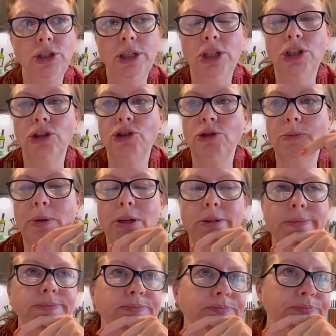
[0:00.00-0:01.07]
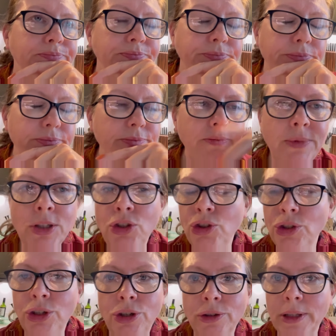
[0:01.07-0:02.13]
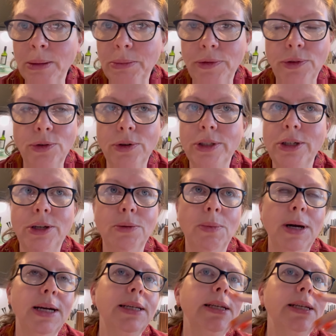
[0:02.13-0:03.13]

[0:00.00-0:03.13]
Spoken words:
stitch I should be on. I should have done that before, I don't know why I